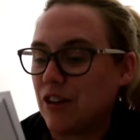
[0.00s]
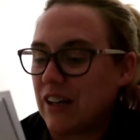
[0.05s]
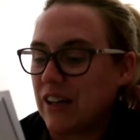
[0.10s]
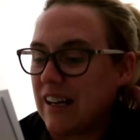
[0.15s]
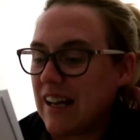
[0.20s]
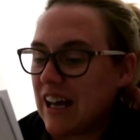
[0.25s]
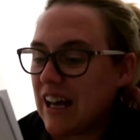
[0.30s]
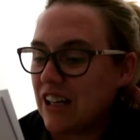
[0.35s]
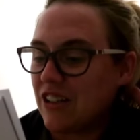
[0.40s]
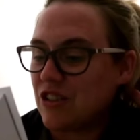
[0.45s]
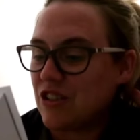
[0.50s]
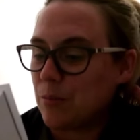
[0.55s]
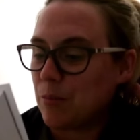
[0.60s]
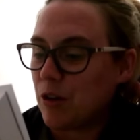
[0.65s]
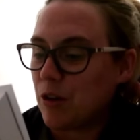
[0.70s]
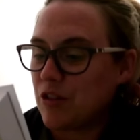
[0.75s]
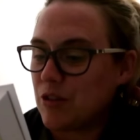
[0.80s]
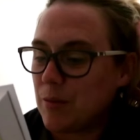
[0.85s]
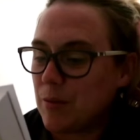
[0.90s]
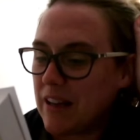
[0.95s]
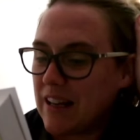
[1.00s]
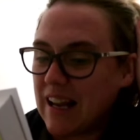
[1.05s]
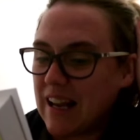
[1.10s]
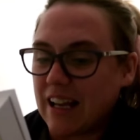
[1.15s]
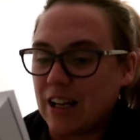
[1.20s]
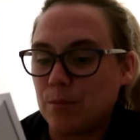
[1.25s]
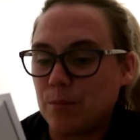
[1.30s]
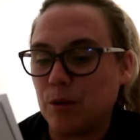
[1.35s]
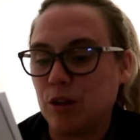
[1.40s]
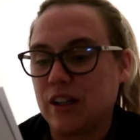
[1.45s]
funny and subversively
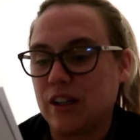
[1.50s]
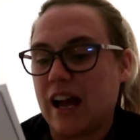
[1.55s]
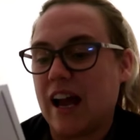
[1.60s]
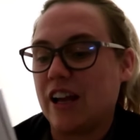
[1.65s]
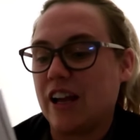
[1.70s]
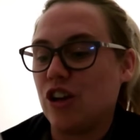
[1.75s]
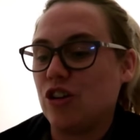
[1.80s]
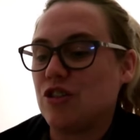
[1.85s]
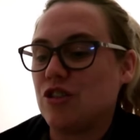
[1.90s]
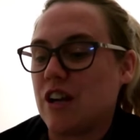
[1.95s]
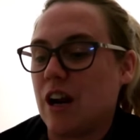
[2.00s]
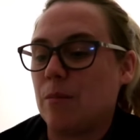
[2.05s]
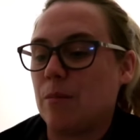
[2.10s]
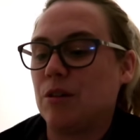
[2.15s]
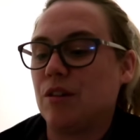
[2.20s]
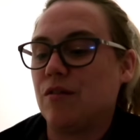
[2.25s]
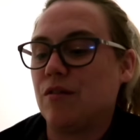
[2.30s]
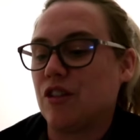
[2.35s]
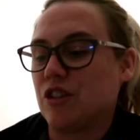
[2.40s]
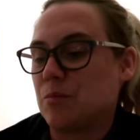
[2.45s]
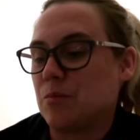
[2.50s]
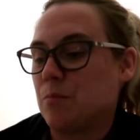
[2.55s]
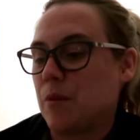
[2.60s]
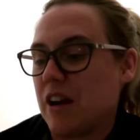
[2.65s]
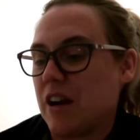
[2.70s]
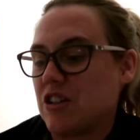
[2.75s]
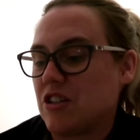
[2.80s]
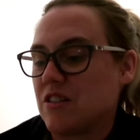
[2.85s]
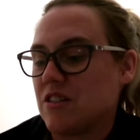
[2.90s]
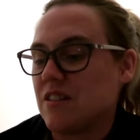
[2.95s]
likable guy who's terrible at first
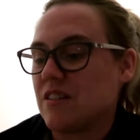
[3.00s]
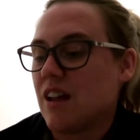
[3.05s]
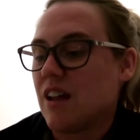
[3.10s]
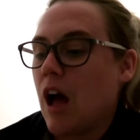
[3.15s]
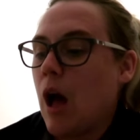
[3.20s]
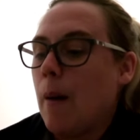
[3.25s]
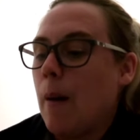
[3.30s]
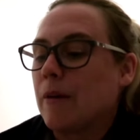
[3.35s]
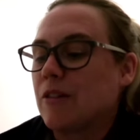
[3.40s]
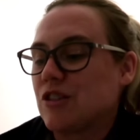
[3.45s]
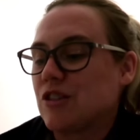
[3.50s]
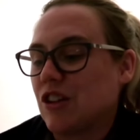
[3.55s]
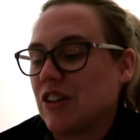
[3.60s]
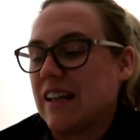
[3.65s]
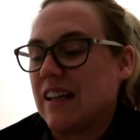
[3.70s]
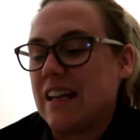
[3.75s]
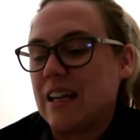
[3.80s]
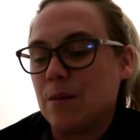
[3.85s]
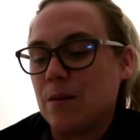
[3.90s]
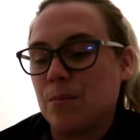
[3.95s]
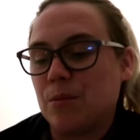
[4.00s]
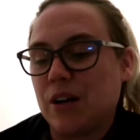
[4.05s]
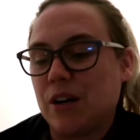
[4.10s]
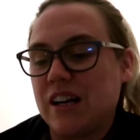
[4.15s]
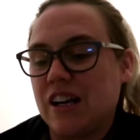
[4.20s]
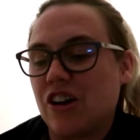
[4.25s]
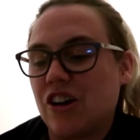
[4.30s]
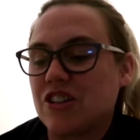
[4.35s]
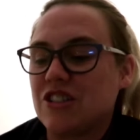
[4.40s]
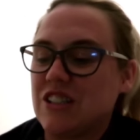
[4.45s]
impressions. Suddenly he and
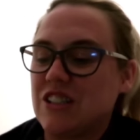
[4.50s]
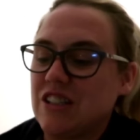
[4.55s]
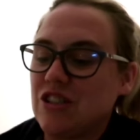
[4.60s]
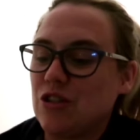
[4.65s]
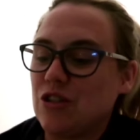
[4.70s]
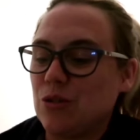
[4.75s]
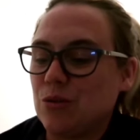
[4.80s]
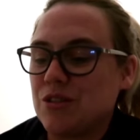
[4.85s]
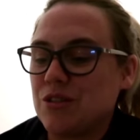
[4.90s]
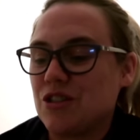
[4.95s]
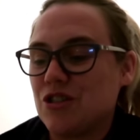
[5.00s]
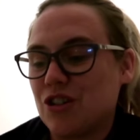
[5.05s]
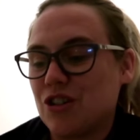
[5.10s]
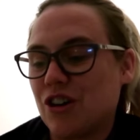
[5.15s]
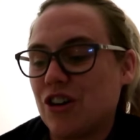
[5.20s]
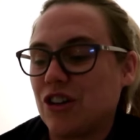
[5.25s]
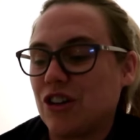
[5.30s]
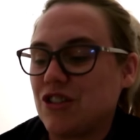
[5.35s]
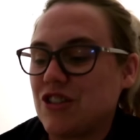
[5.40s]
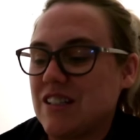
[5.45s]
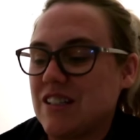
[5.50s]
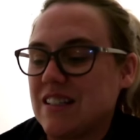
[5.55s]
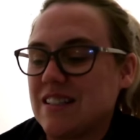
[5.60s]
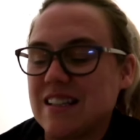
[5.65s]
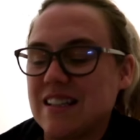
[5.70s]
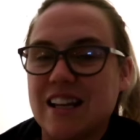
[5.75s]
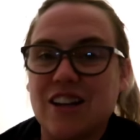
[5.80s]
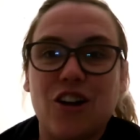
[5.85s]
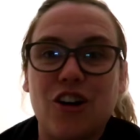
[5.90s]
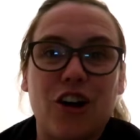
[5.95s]
Brie are exchanging notes and sharing lunch
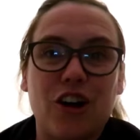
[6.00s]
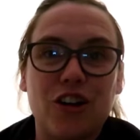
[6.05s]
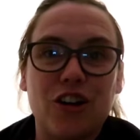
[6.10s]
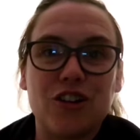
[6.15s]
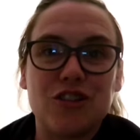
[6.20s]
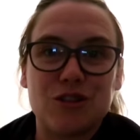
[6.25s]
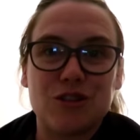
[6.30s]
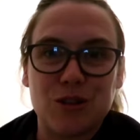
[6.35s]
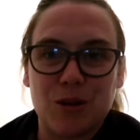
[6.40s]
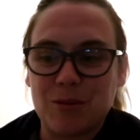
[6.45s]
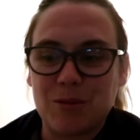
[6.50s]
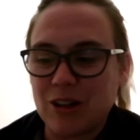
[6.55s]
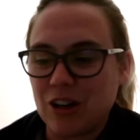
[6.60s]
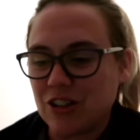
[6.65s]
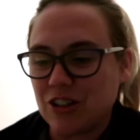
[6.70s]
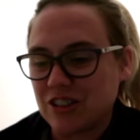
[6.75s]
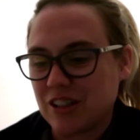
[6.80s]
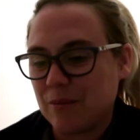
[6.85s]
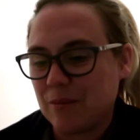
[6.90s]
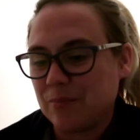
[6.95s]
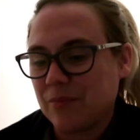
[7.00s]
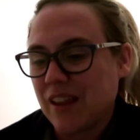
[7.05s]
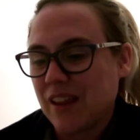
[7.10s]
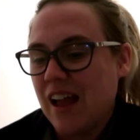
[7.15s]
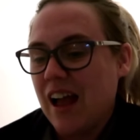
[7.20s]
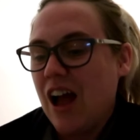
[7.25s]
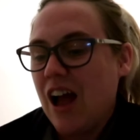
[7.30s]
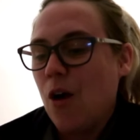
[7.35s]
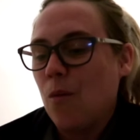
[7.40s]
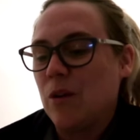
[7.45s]
dates in her sub closet.
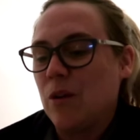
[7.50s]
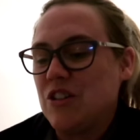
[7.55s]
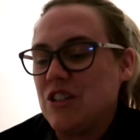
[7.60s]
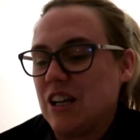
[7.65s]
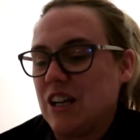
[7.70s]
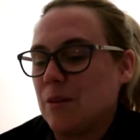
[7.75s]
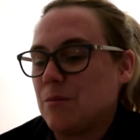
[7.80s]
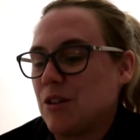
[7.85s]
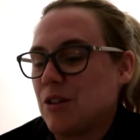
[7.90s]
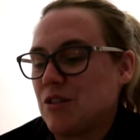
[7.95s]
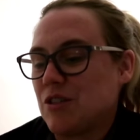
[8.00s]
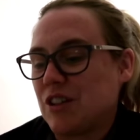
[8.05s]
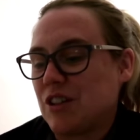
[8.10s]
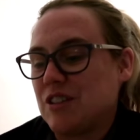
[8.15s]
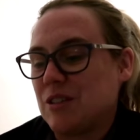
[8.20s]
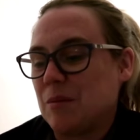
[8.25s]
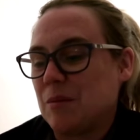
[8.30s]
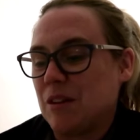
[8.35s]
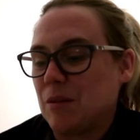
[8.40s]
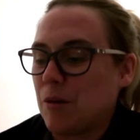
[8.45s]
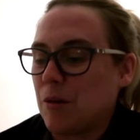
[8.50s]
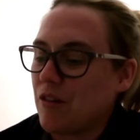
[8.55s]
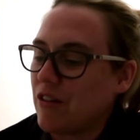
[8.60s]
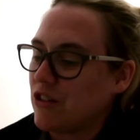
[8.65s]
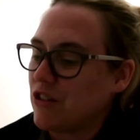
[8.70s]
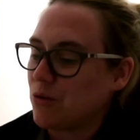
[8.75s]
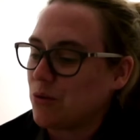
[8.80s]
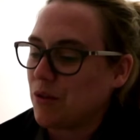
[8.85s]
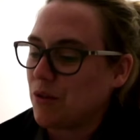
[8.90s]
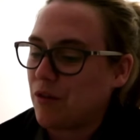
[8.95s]
When Jacob turns out to be the
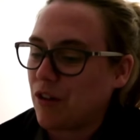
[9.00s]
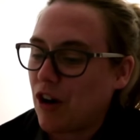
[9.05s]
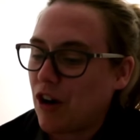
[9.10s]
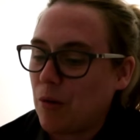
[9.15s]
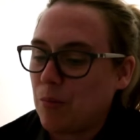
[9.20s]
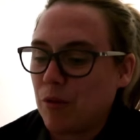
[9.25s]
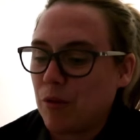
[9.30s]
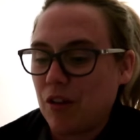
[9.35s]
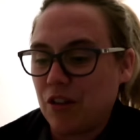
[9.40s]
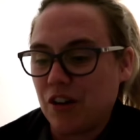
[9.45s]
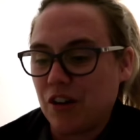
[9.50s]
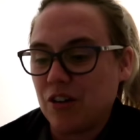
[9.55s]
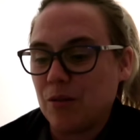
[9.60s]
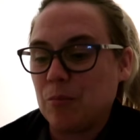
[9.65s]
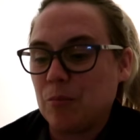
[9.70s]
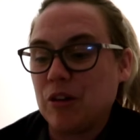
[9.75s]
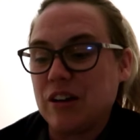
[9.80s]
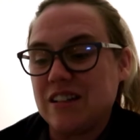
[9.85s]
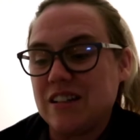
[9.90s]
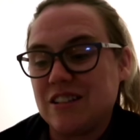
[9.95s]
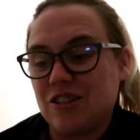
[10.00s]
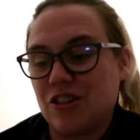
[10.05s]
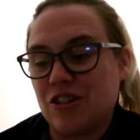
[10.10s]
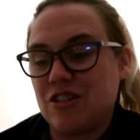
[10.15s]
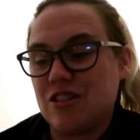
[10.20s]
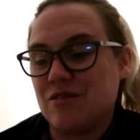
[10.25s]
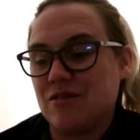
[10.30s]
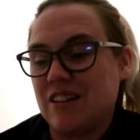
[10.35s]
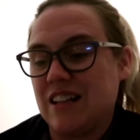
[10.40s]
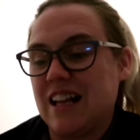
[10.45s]
perfect owner for her brother, Brie
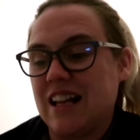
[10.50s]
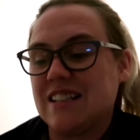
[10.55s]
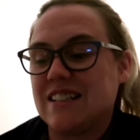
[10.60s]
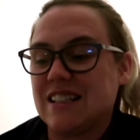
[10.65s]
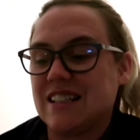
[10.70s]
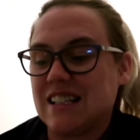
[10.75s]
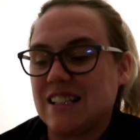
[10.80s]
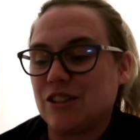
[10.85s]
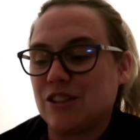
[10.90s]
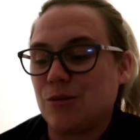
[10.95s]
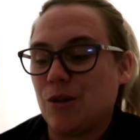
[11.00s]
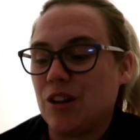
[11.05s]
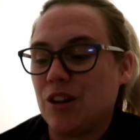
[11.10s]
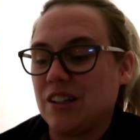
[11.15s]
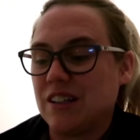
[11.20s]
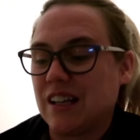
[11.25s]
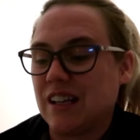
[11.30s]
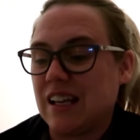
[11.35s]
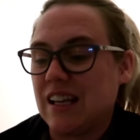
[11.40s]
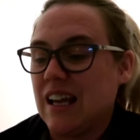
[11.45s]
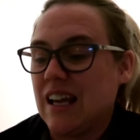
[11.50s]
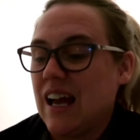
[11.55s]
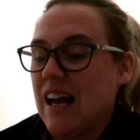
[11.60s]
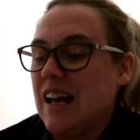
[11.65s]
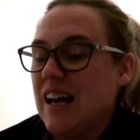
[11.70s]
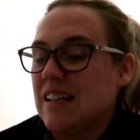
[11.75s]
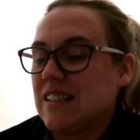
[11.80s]
starts to realise that this quality